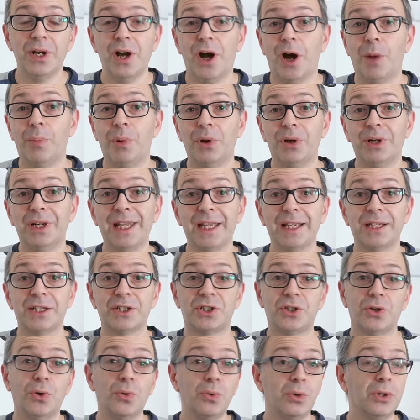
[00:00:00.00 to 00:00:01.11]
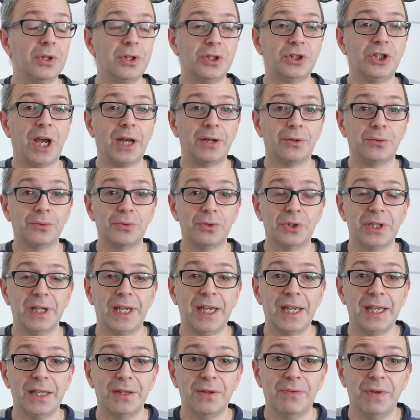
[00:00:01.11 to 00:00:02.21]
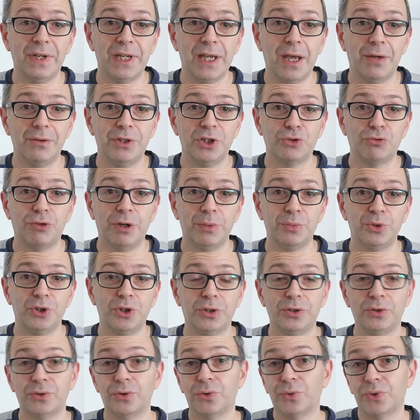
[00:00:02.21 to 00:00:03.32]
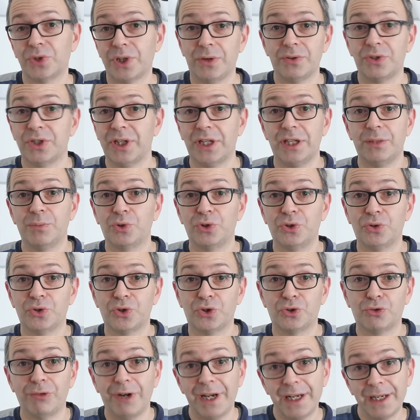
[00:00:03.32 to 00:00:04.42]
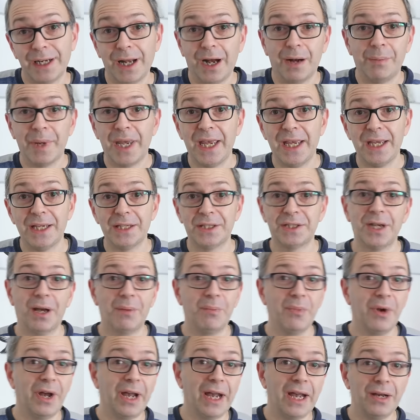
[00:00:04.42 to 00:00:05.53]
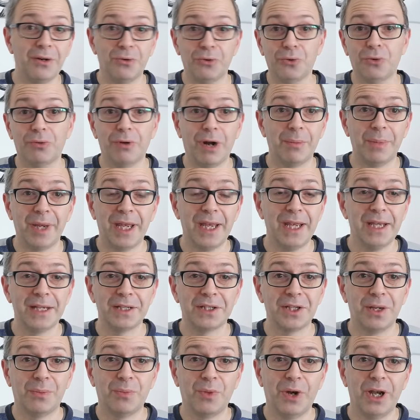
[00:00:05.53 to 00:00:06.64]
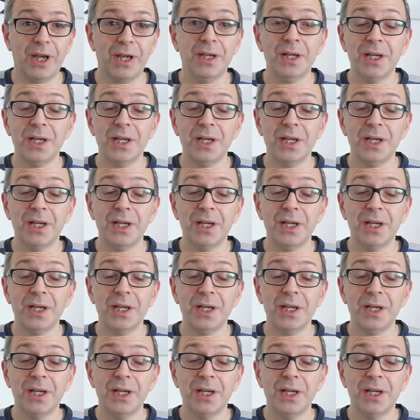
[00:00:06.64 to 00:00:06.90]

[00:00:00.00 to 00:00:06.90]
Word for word: I'll put links to all of the channels in the video description. You'll also see them on your screen up here somewhere, or up here somewhere.